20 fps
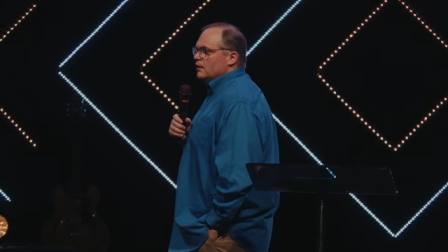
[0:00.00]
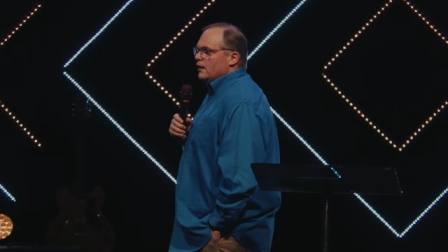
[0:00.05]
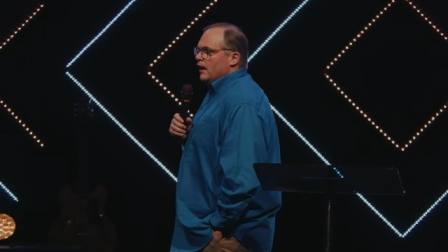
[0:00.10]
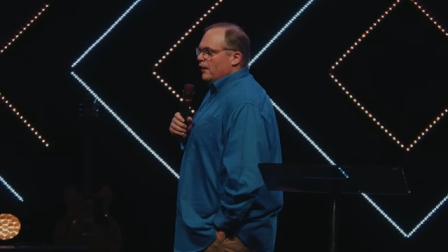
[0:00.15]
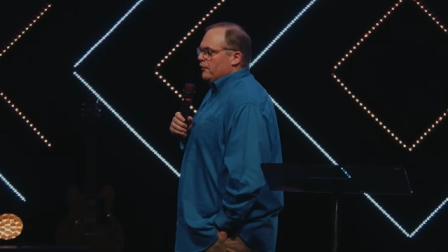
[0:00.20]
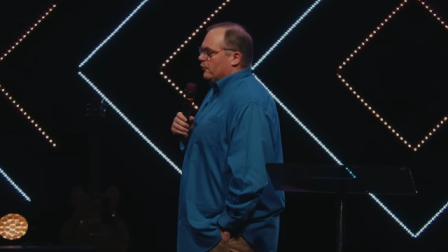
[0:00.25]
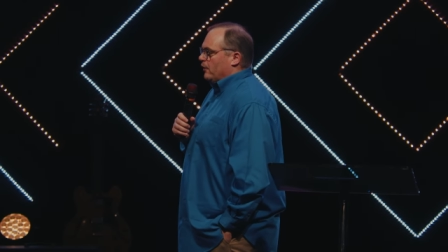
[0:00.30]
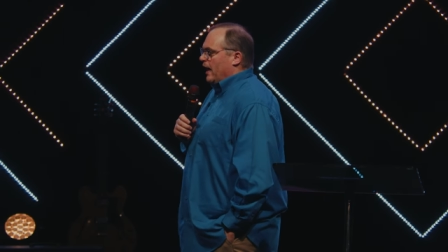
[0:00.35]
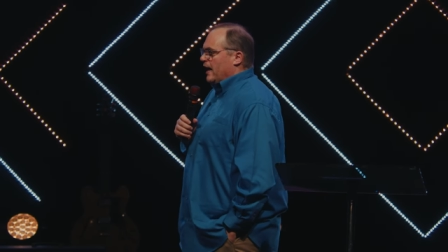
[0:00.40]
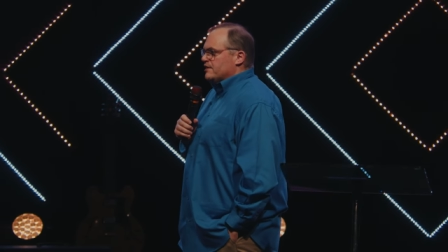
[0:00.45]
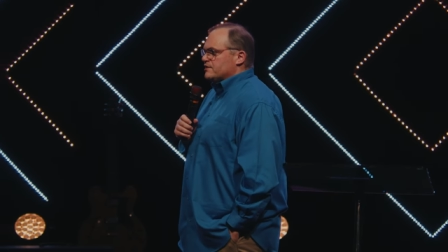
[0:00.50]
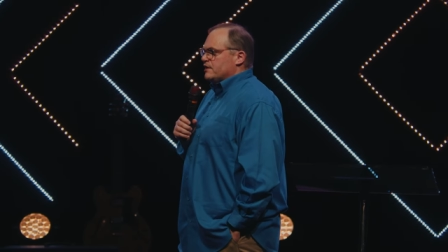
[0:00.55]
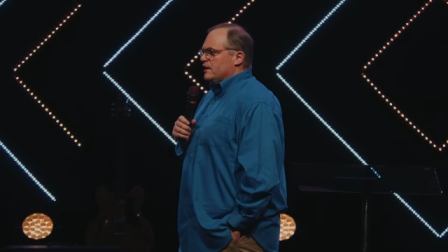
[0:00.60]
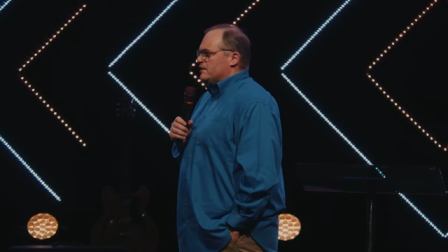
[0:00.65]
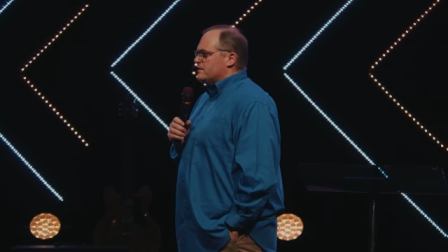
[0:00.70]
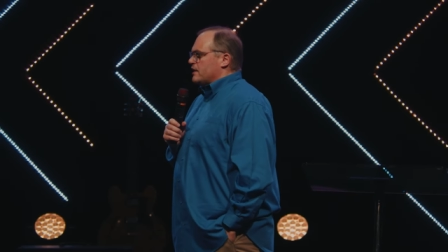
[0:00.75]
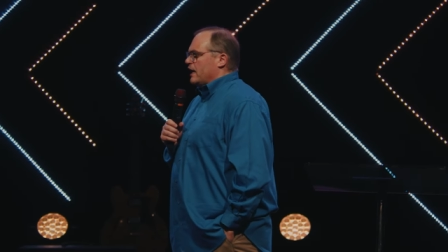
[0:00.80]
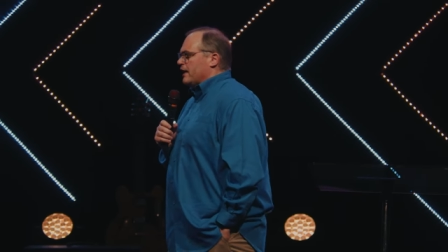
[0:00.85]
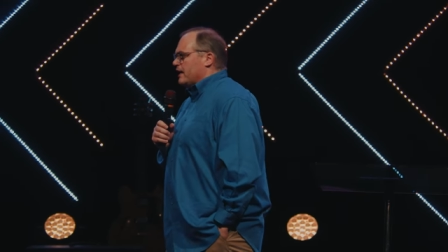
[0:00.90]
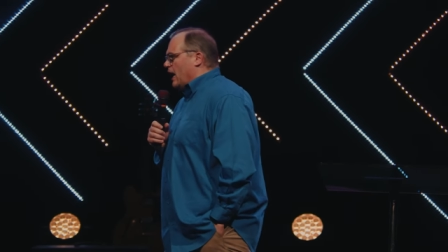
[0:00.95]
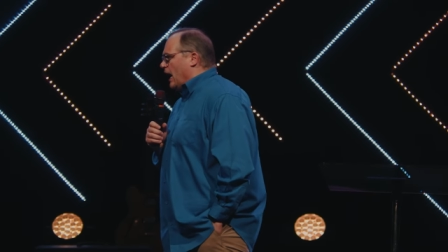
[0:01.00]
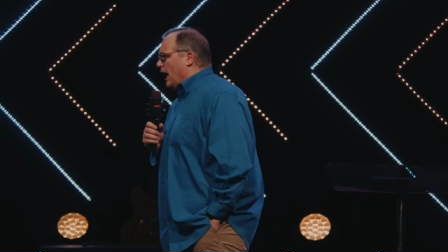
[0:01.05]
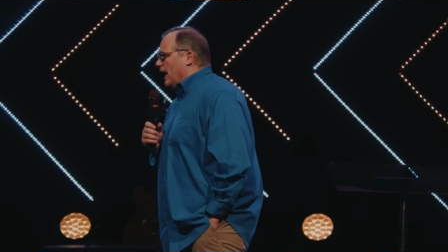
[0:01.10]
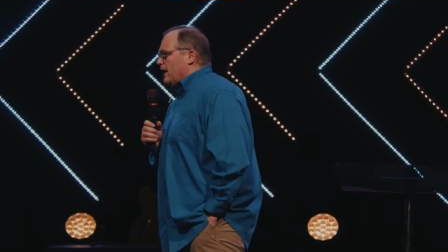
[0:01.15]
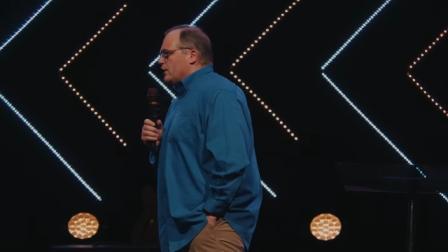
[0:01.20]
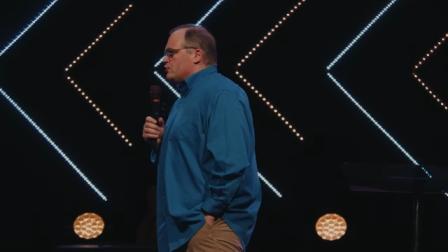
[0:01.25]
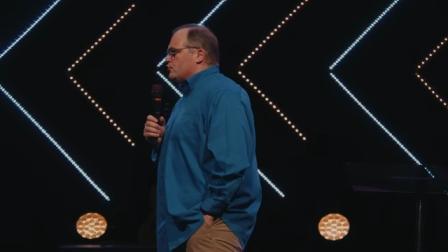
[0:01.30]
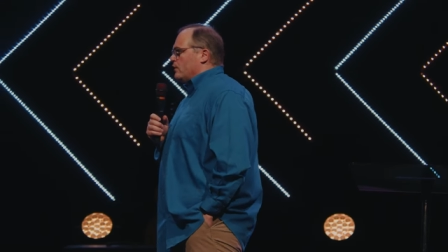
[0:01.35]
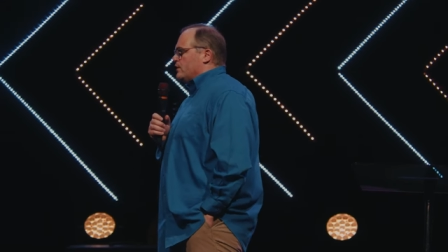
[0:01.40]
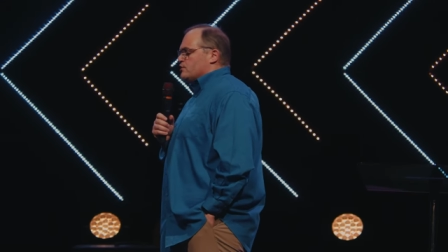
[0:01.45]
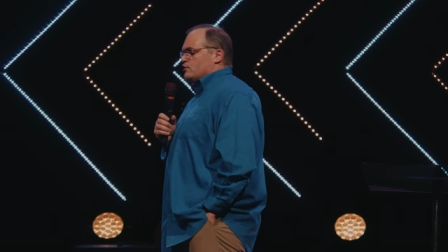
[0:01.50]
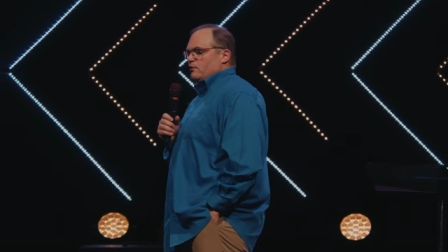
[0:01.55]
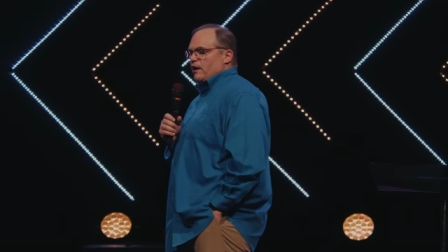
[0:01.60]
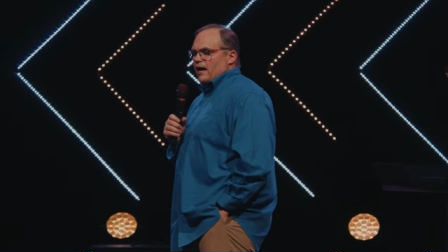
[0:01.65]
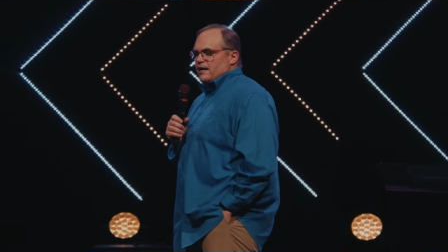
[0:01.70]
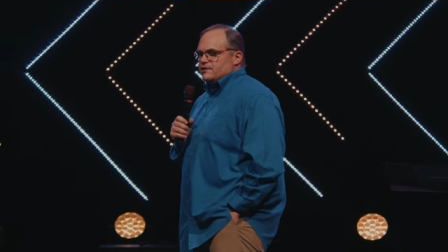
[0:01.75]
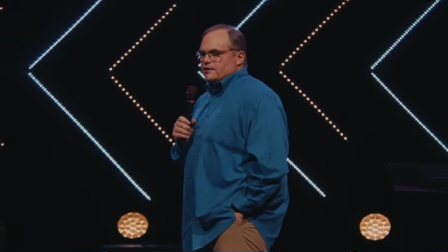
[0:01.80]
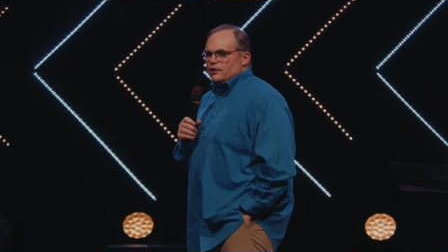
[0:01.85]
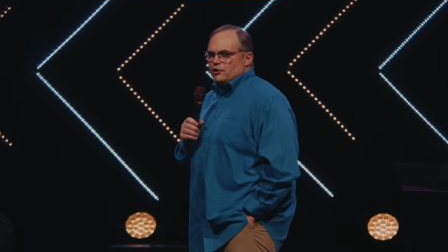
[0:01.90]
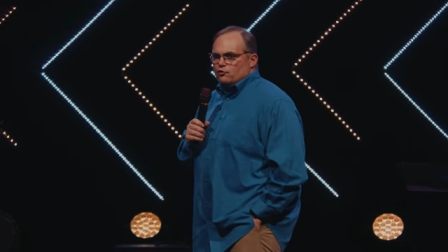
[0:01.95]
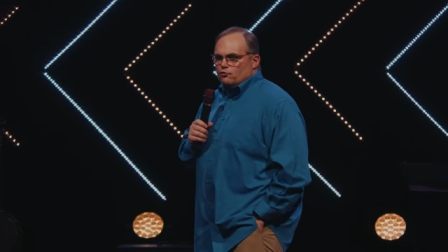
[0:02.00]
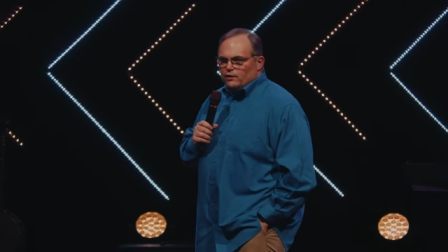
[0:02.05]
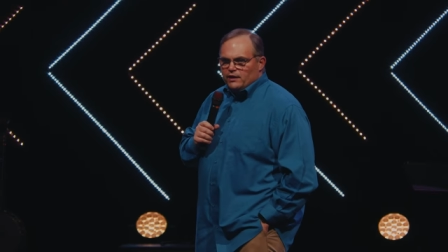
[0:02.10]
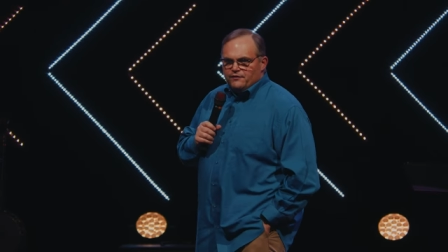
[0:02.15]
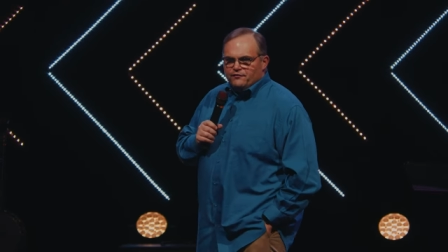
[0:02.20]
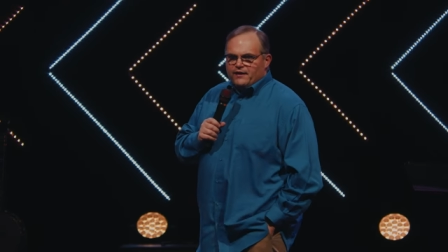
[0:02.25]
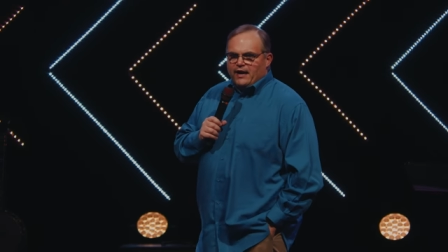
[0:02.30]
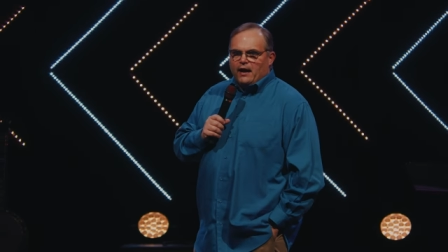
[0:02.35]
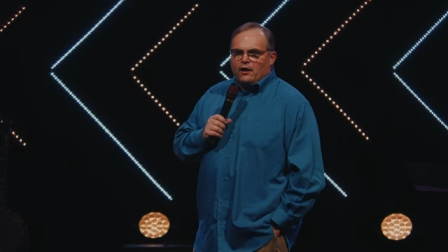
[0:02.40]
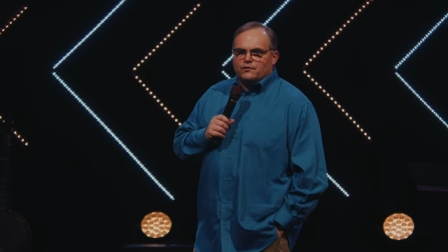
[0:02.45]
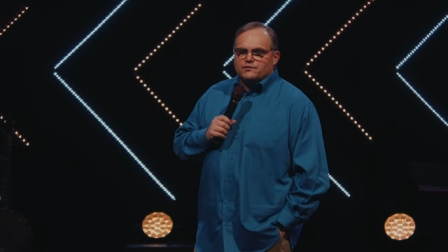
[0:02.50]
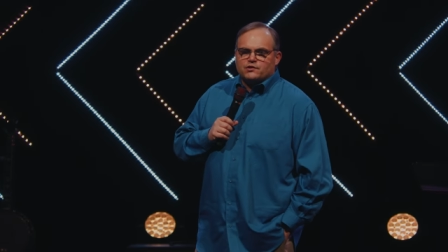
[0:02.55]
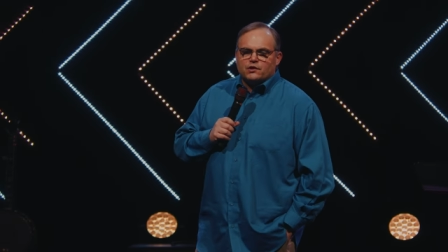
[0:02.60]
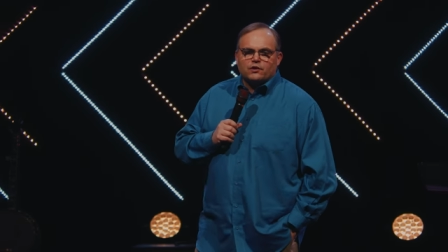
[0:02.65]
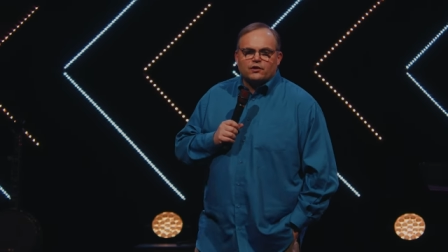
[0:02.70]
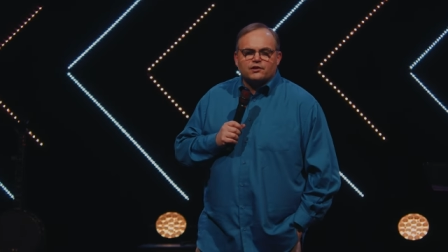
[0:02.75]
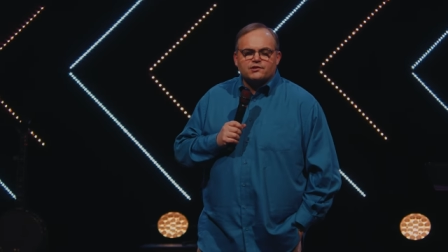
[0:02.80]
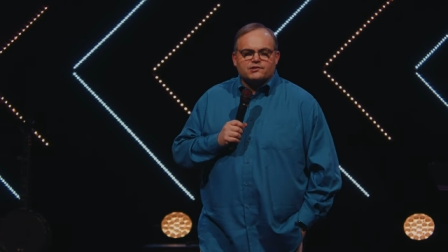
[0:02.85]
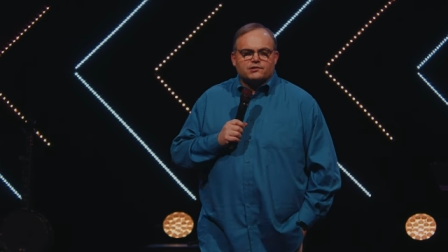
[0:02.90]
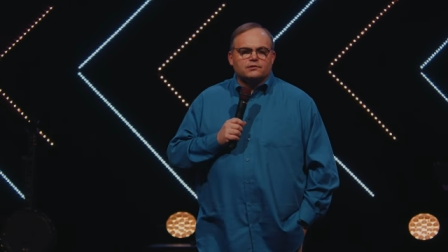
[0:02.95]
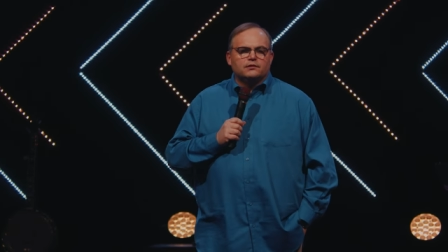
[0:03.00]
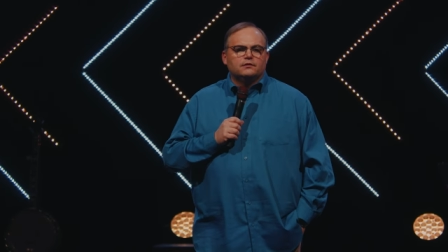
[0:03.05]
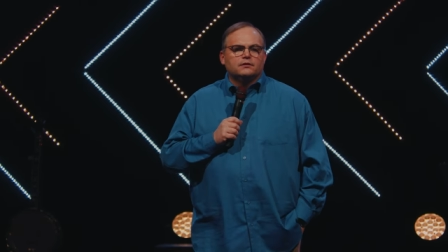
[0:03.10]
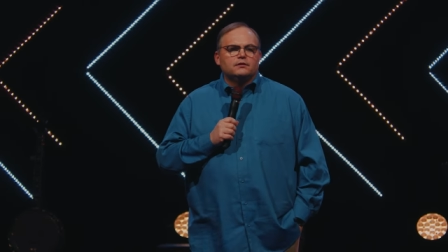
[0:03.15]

and they're asking psychiatrists, they're asking grief counselors,